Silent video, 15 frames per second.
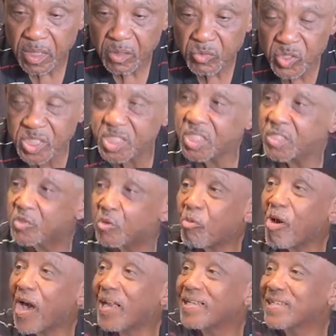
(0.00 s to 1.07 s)
which is
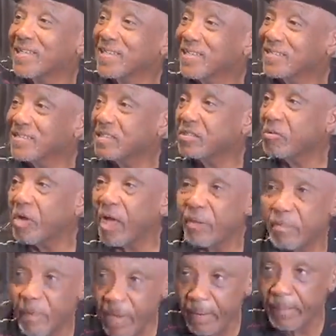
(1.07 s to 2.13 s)
Rodney's
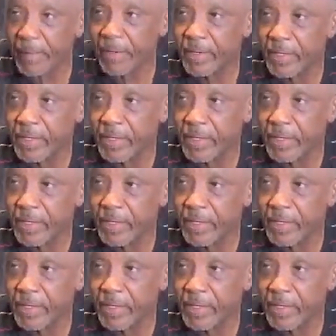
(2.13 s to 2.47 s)
grandmama,